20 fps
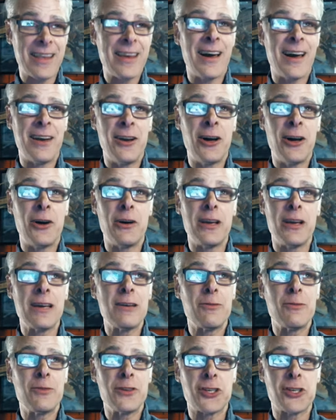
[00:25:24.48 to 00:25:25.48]
Yeah, no,
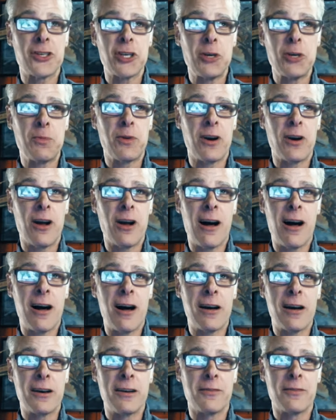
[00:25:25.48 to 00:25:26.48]
it was super
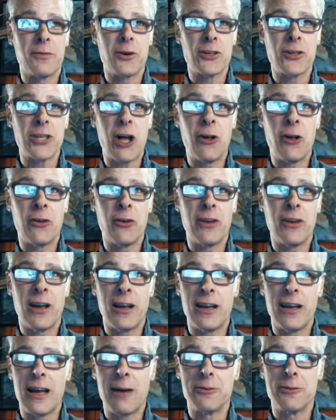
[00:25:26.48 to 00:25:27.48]
odd. And of course, all
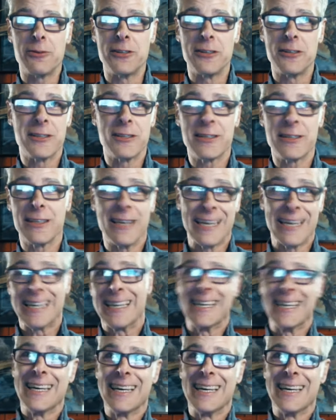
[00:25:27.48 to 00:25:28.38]
night I was just like,